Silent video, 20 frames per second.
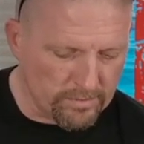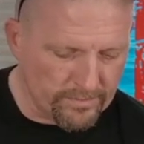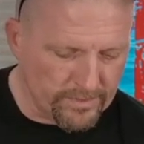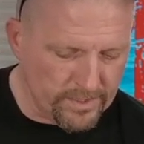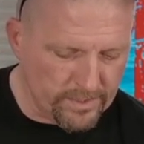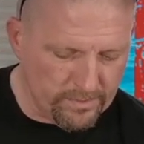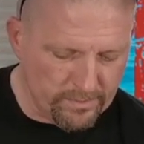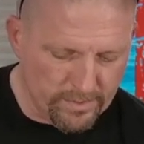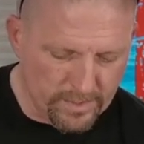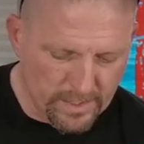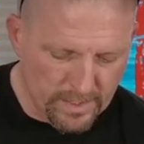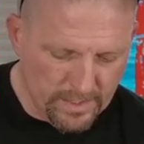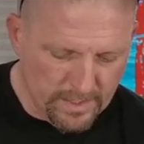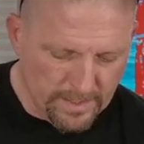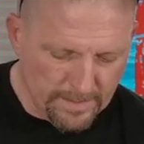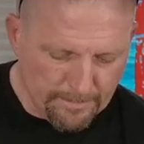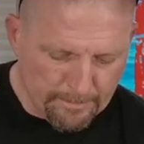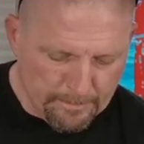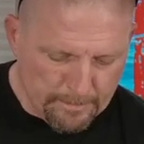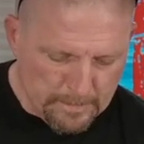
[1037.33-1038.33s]
view.
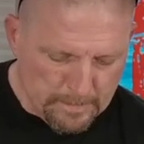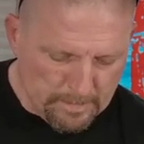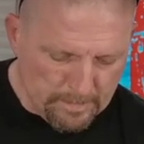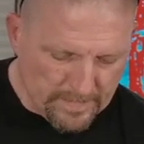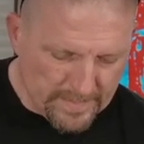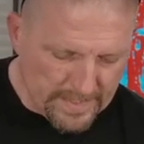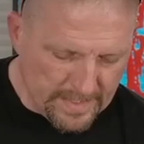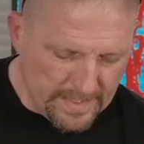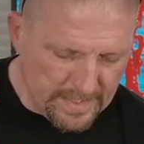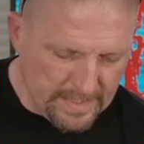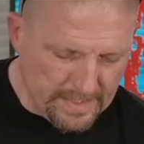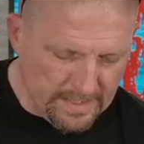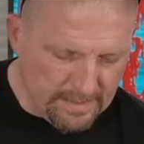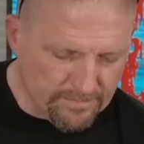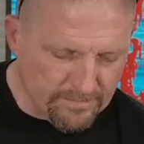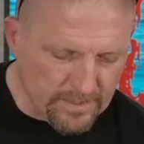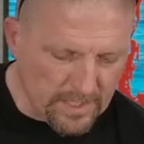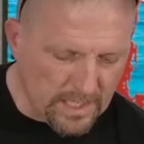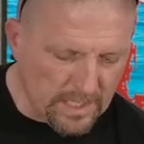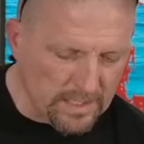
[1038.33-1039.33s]
And
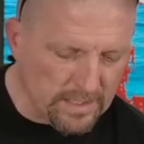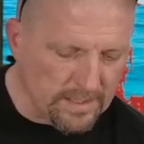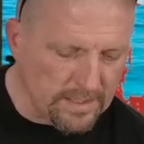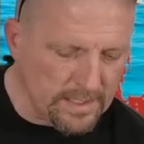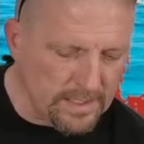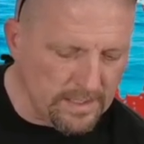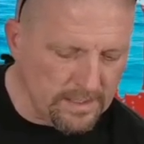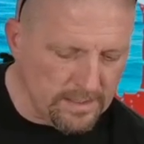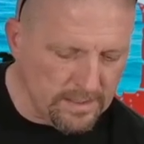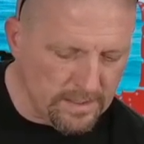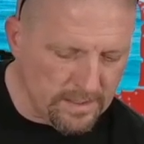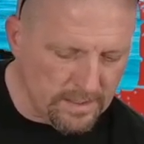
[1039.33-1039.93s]
if not, then